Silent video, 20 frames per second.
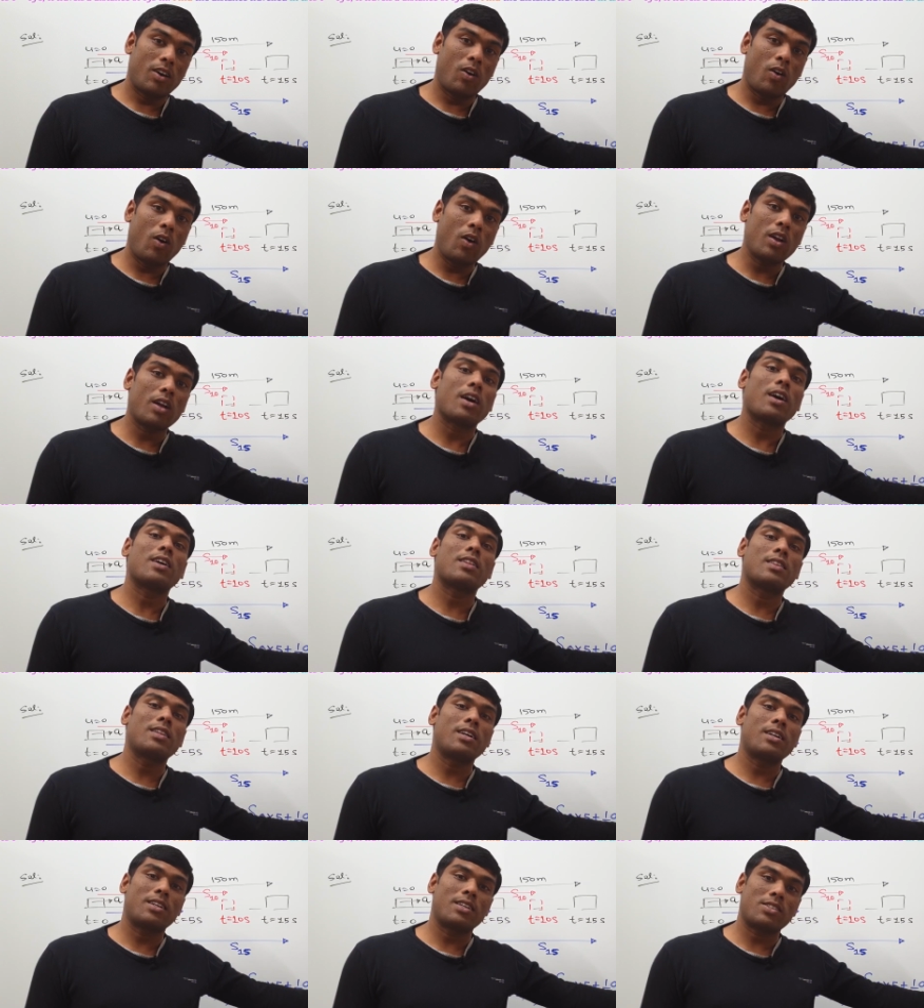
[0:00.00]
or
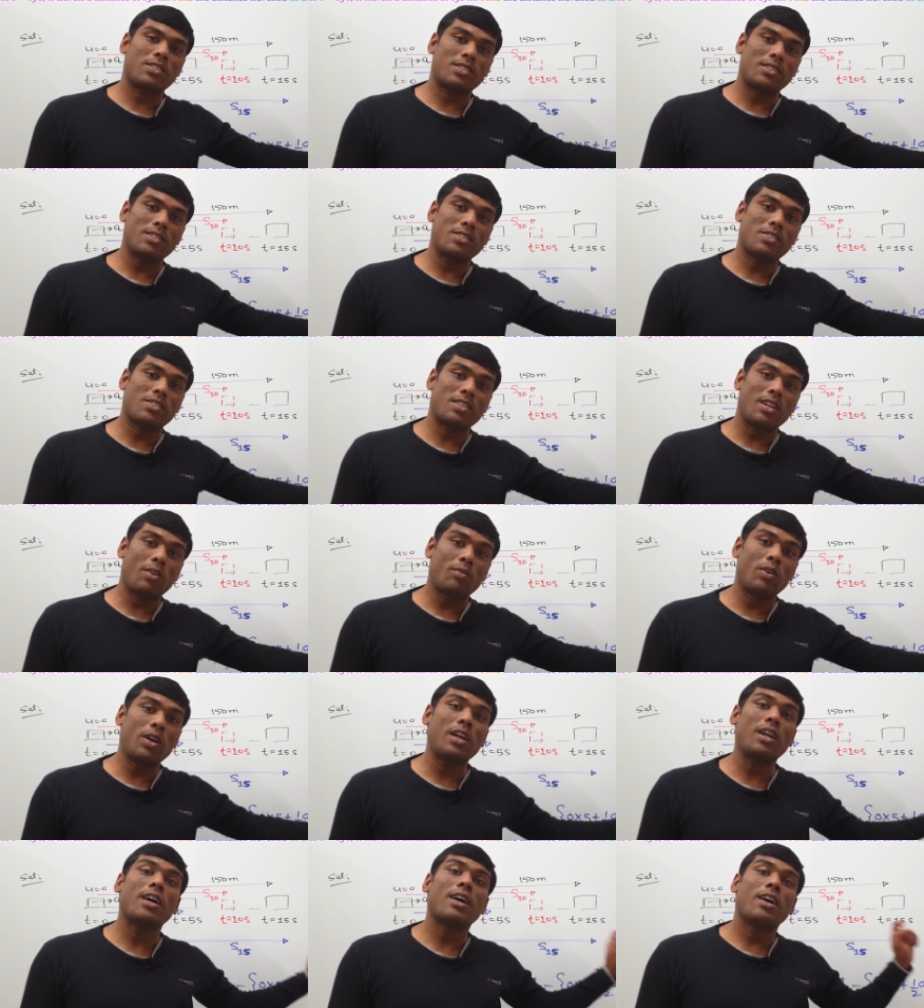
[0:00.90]
the distance
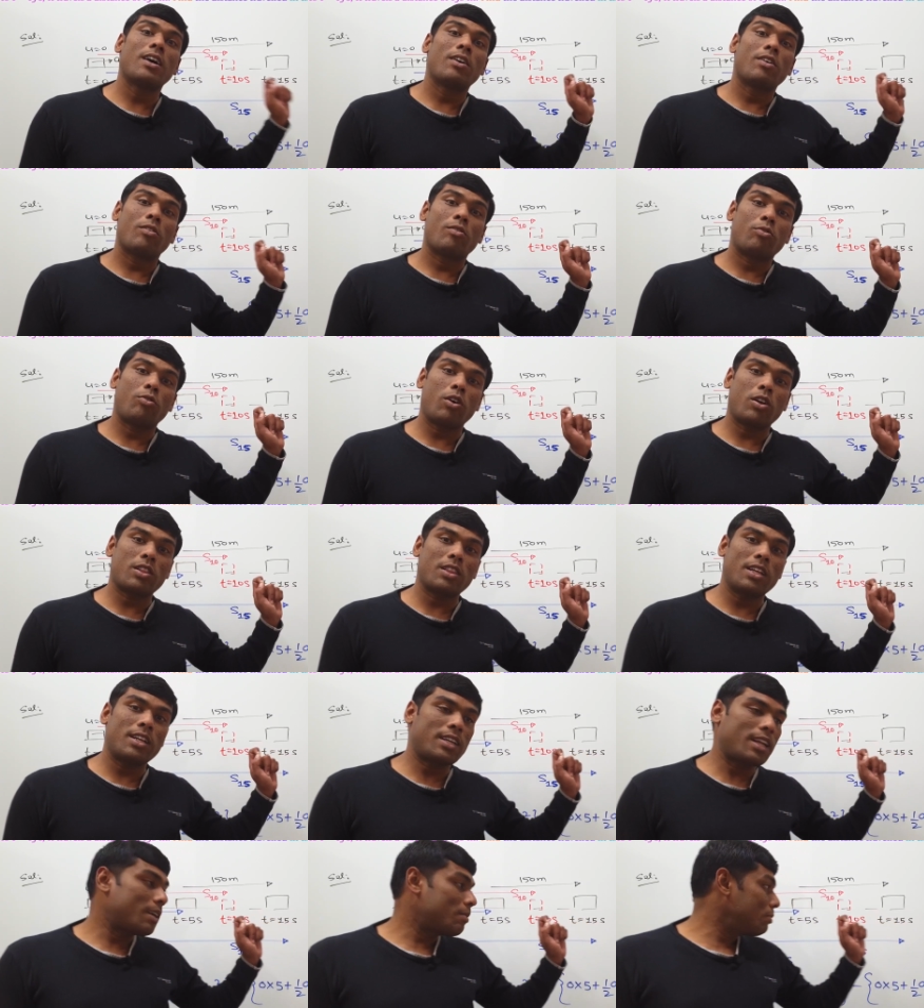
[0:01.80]
traveled for
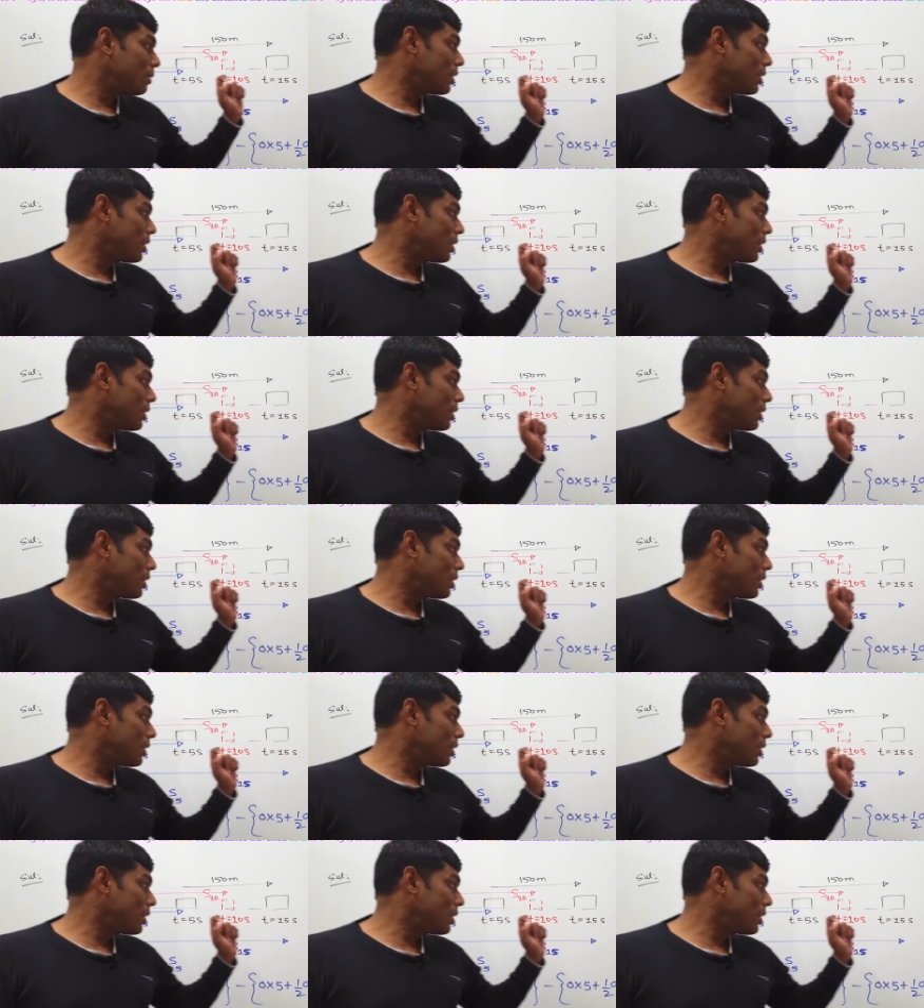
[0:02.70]
the time